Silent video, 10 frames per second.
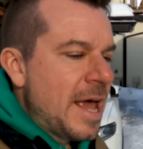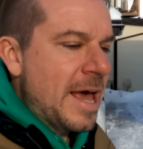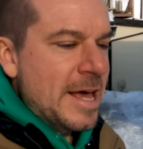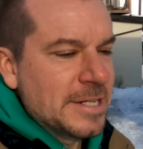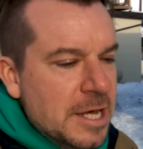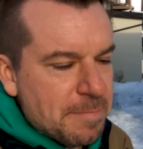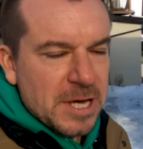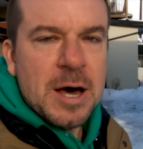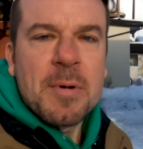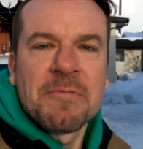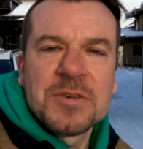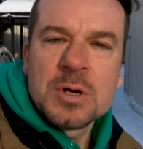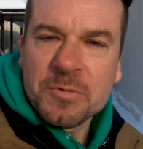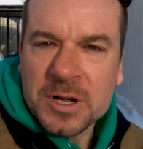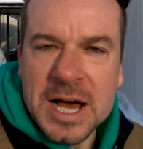and pick up a
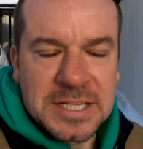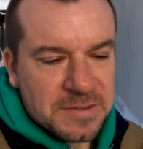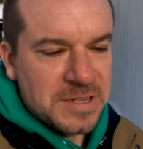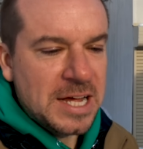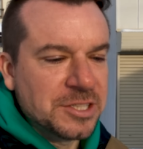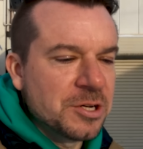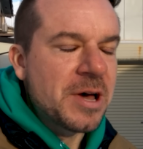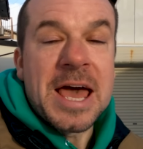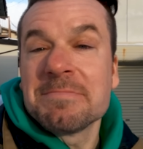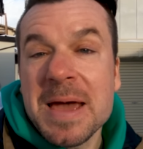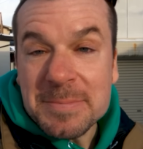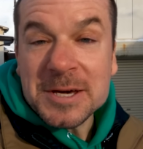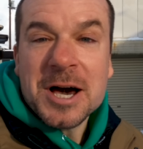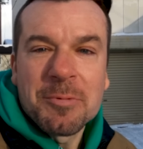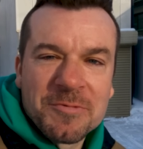few different kinds of natto and
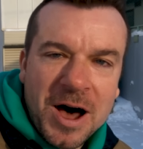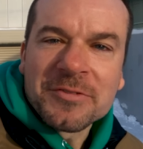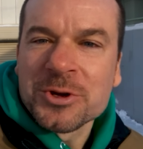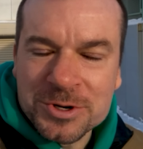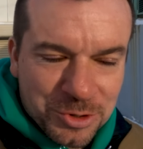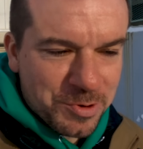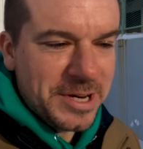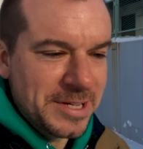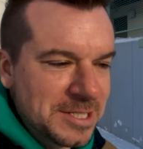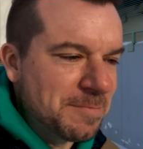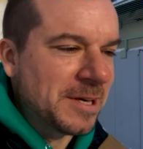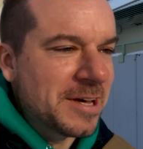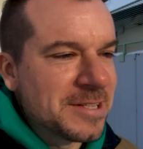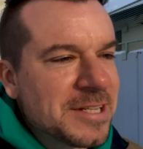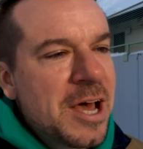maybe a couple of other ingredients,
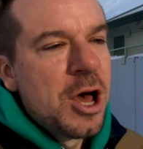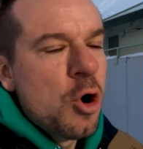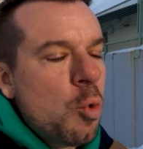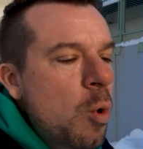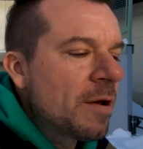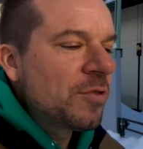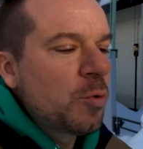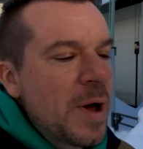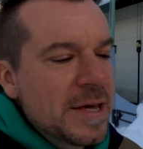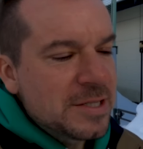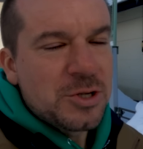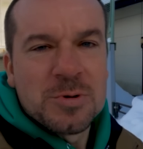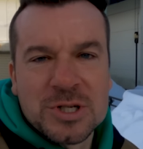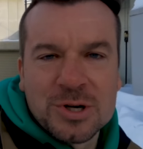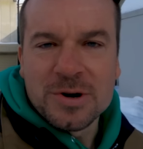because one of the ways
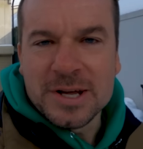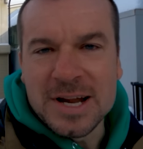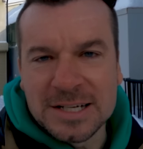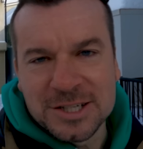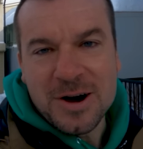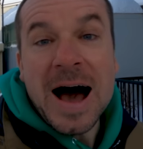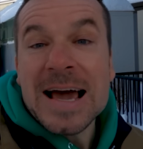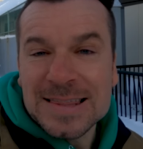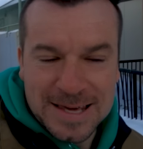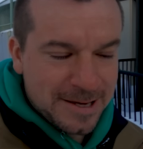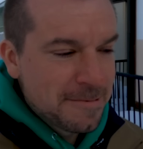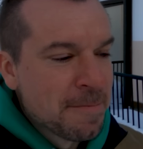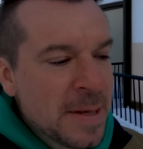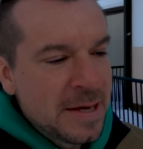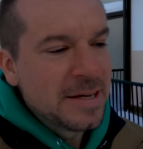to enjoy natto, I think,
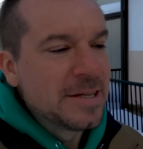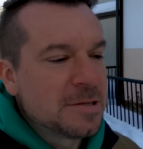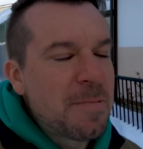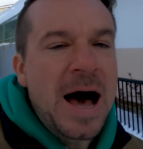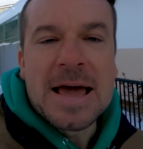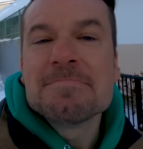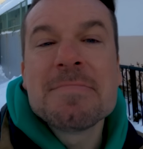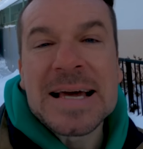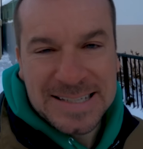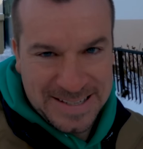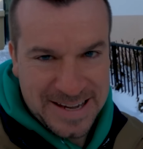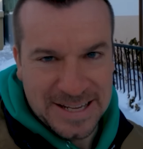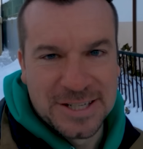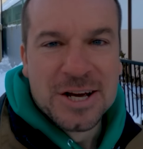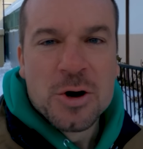is by
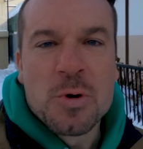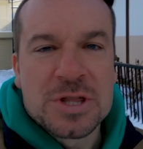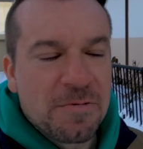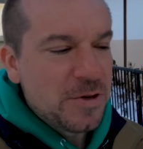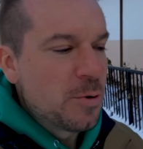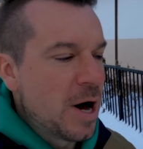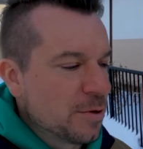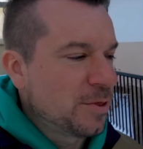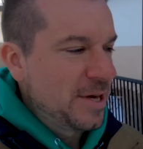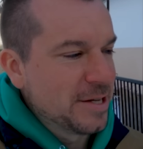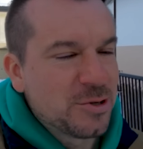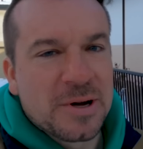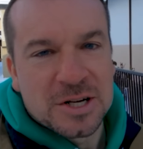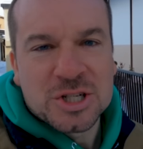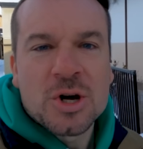mixing it with a few other things.
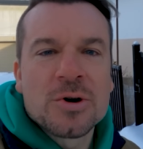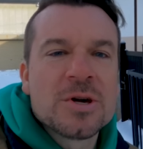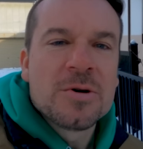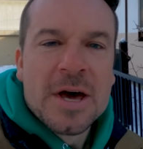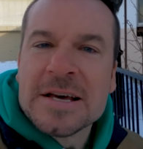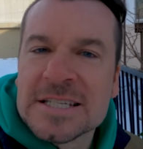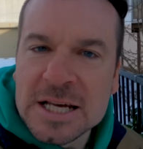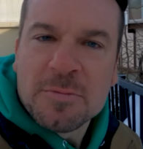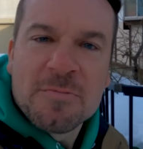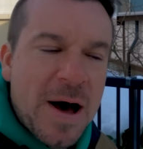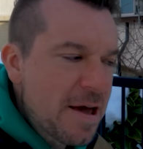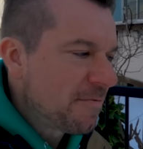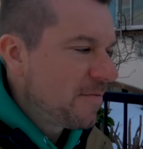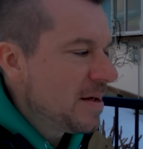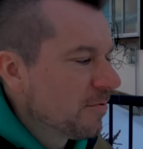So I'm gonna show you some of
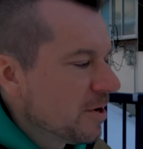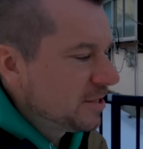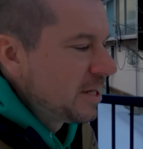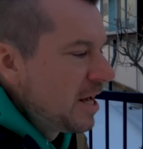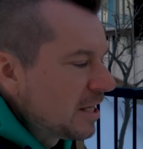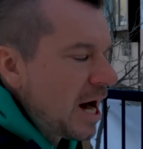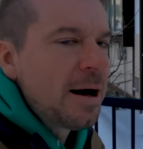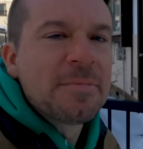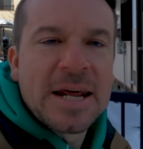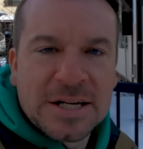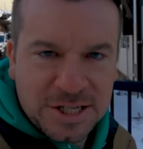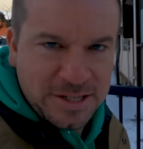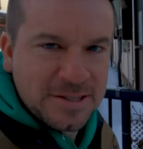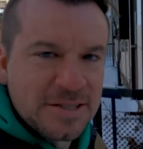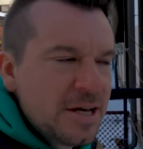my favorite
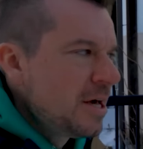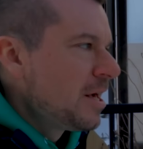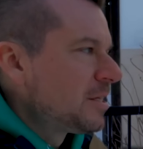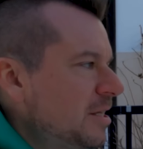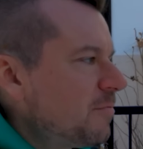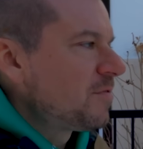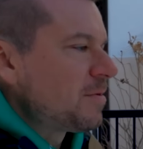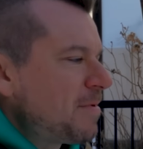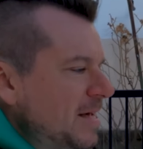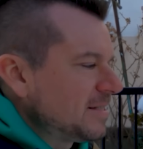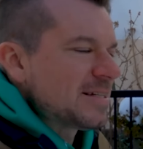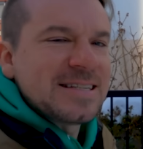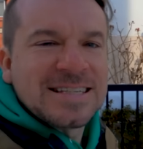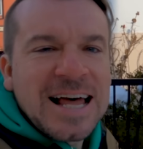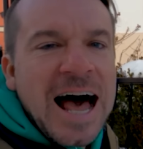combinations, some of the
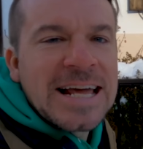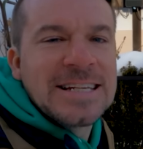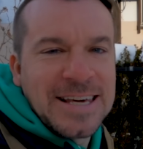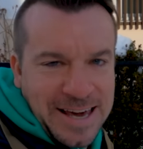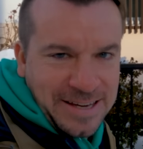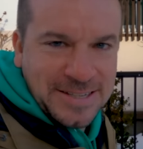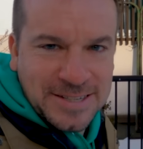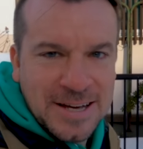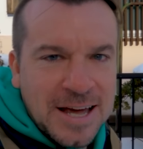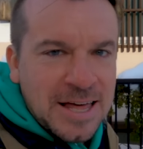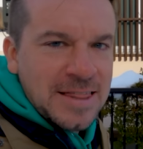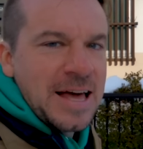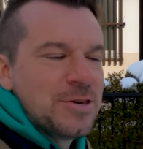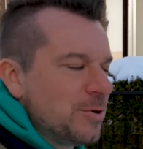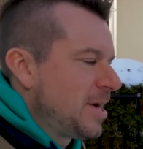best sidekicks
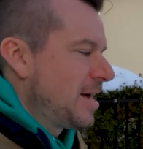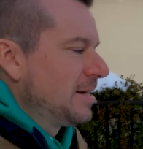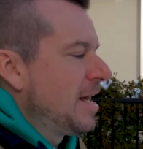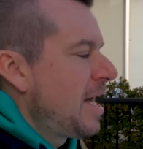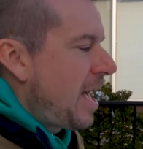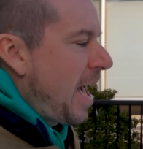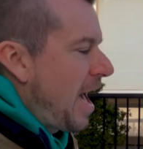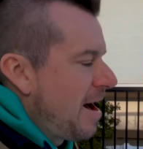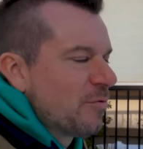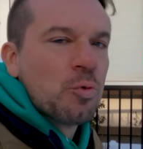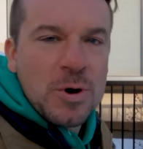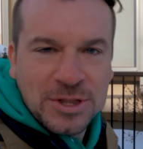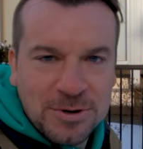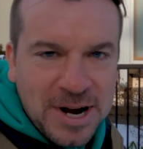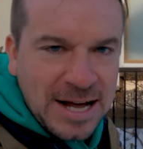that you can have
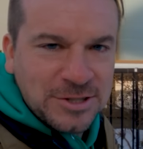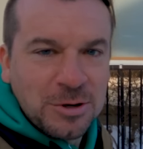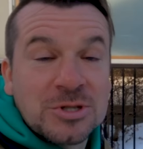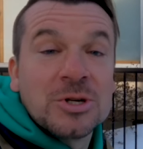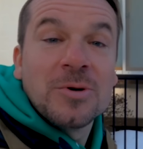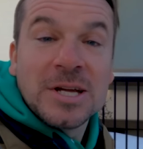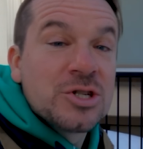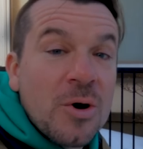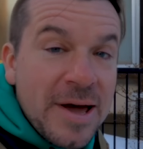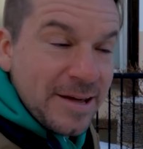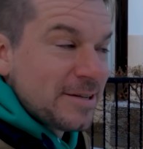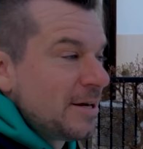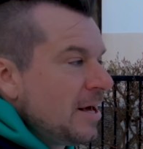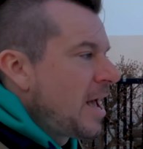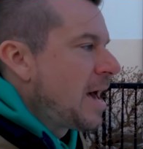with your natto to enjoy it
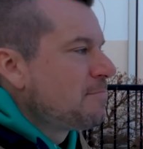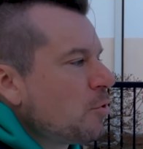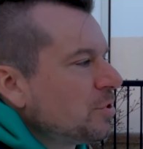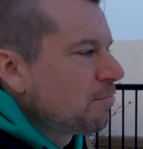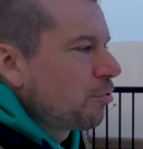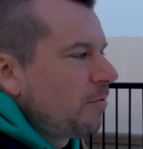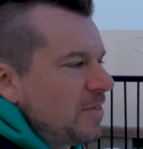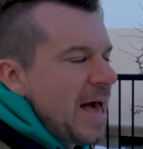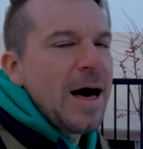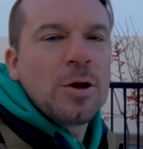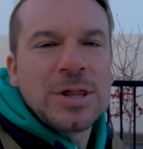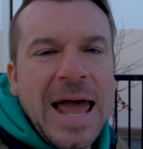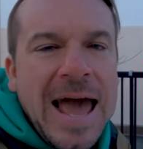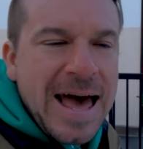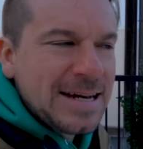and both improve the health
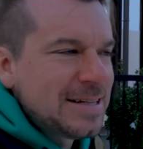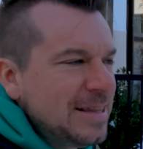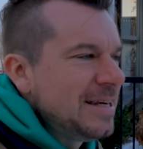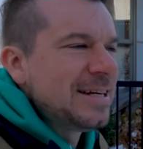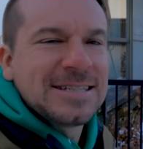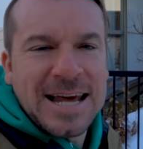and the